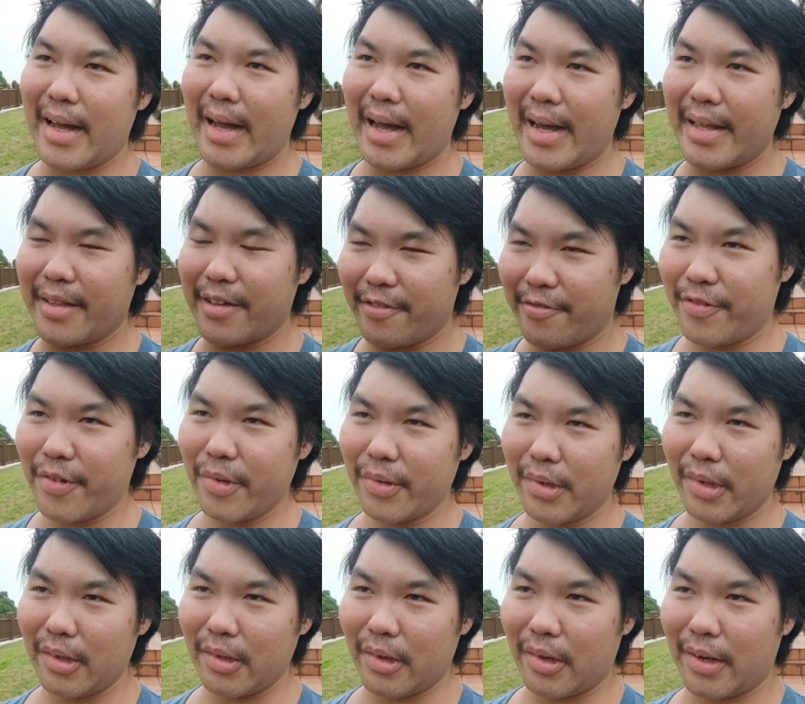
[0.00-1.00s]
and the
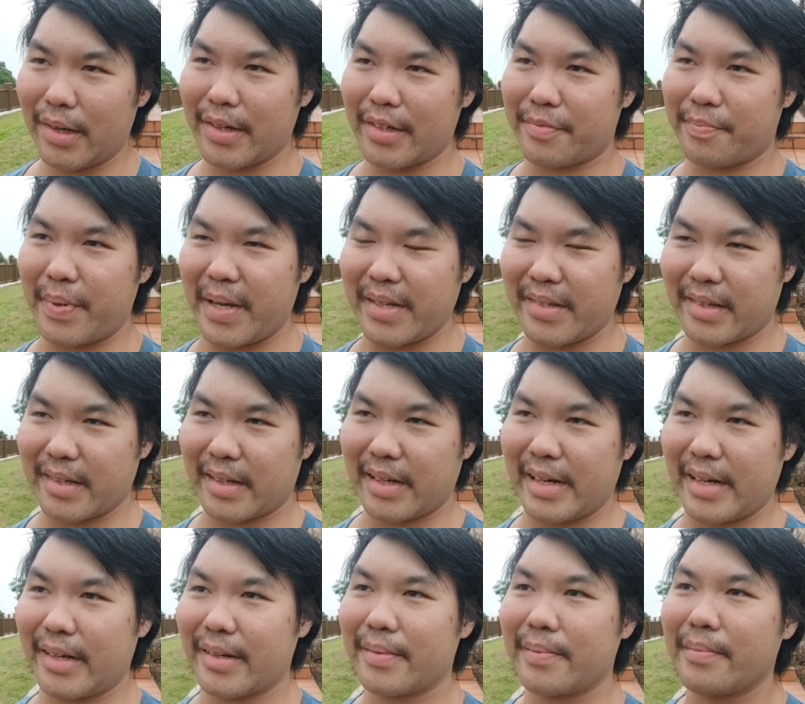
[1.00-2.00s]
feudal lord is
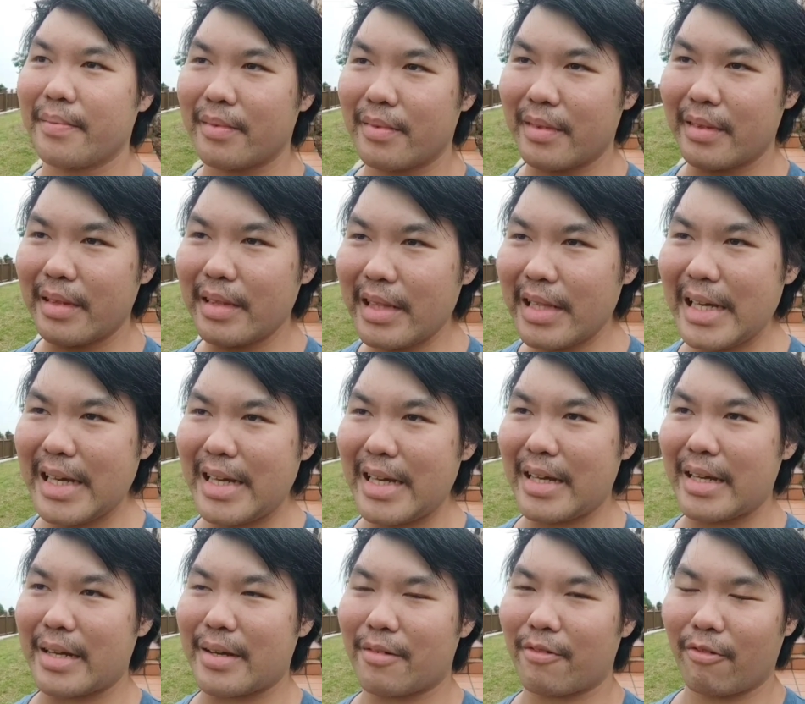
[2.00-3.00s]
basically
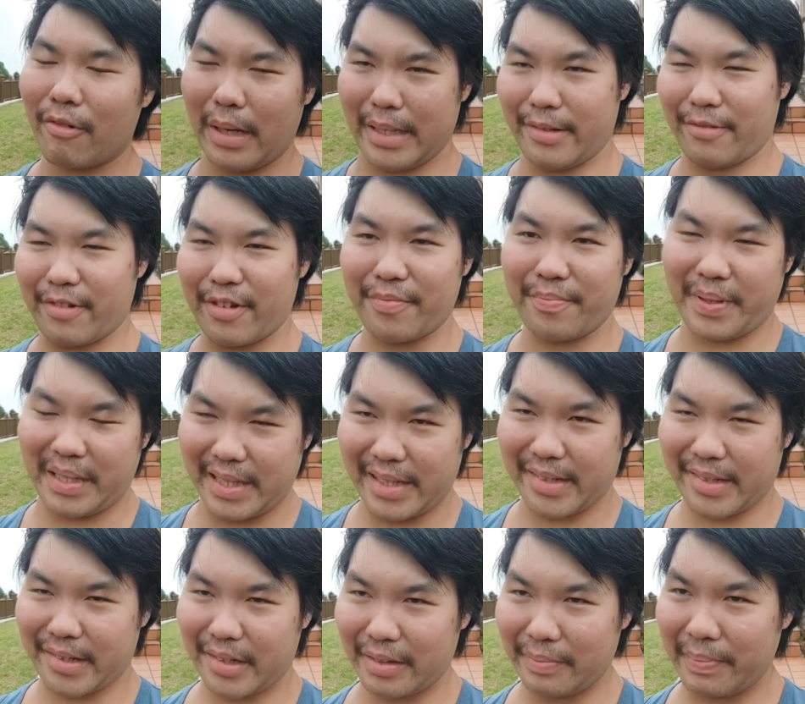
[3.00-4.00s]
the one with
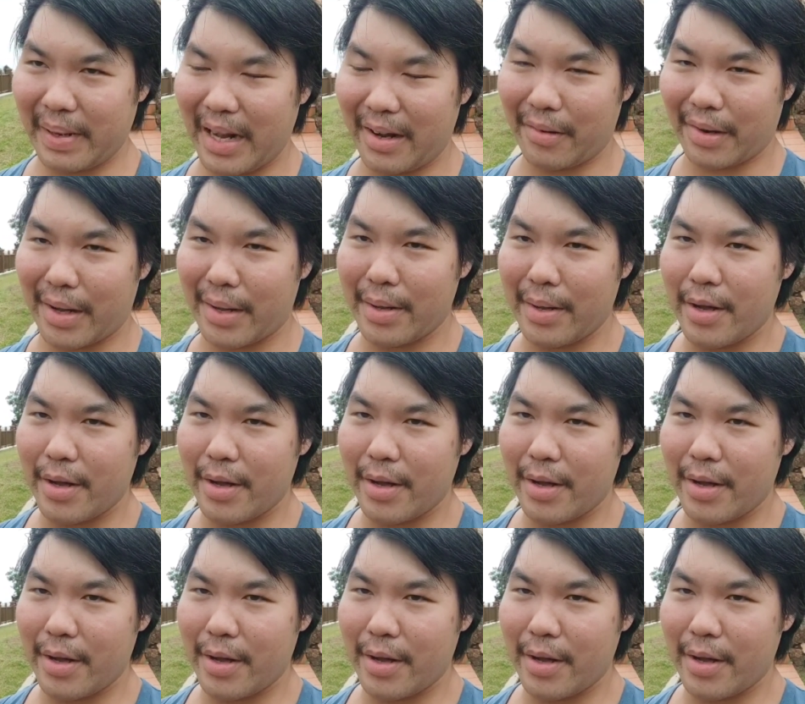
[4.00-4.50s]
political power.